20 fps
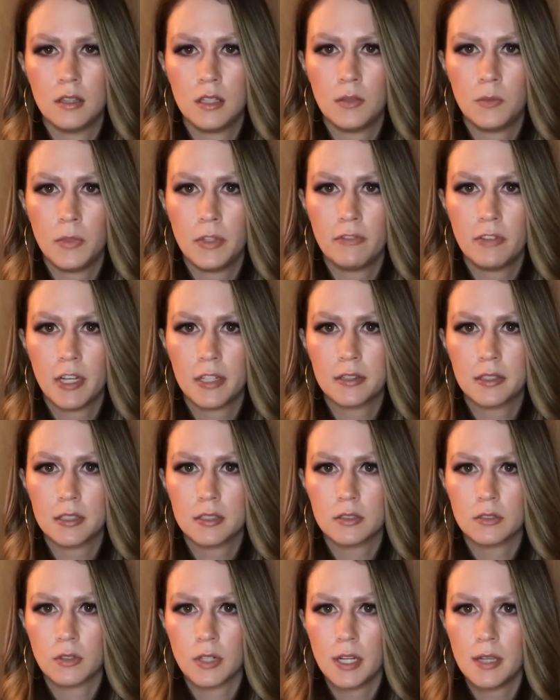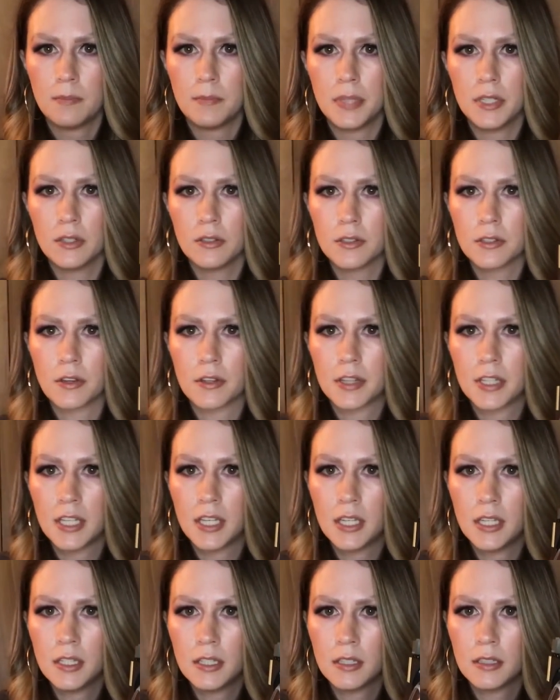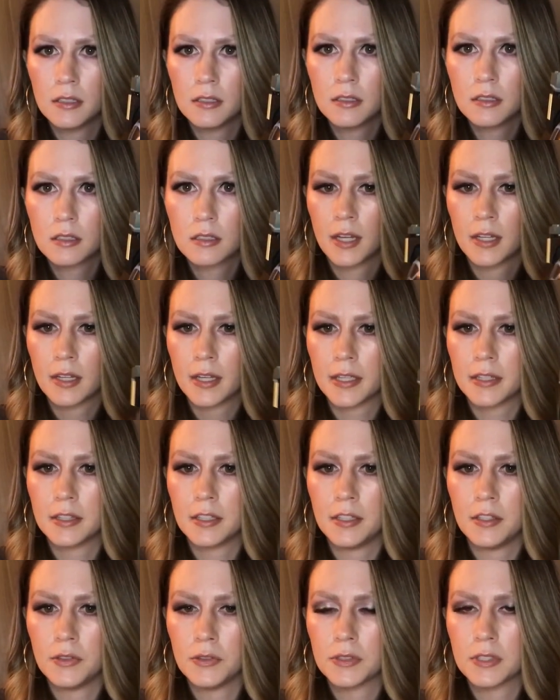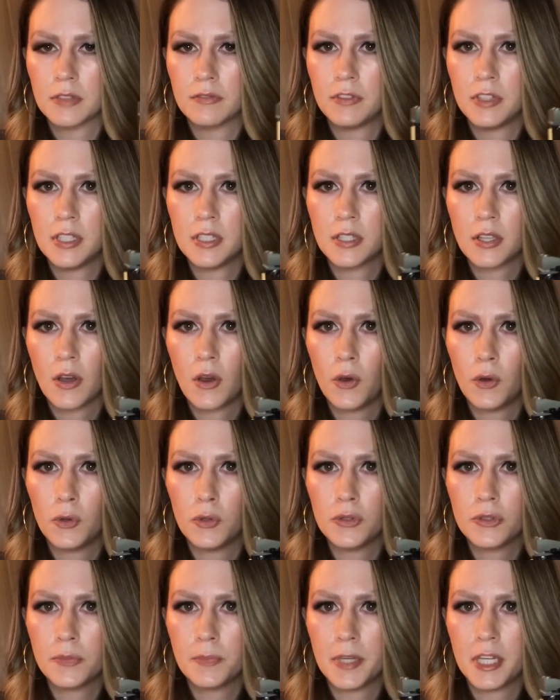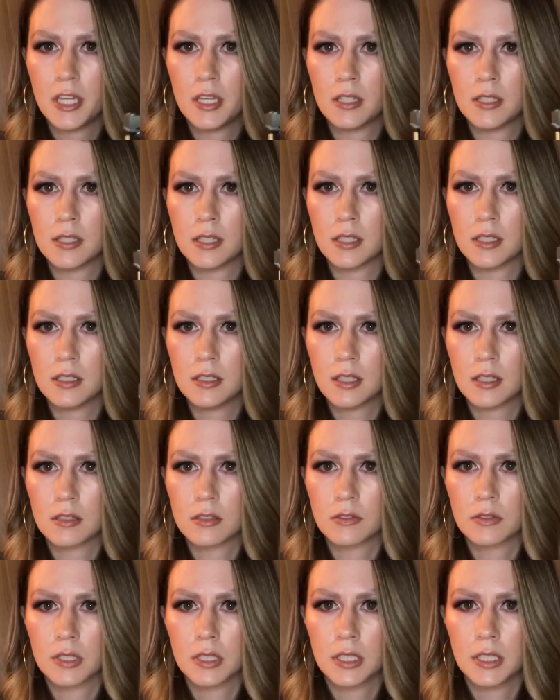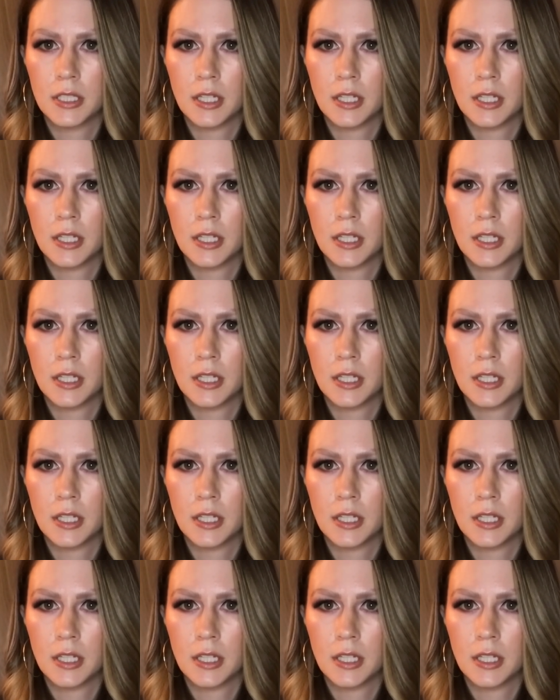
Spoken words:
And then we've got this great build on the end. I like the use of these hose pieces. That's really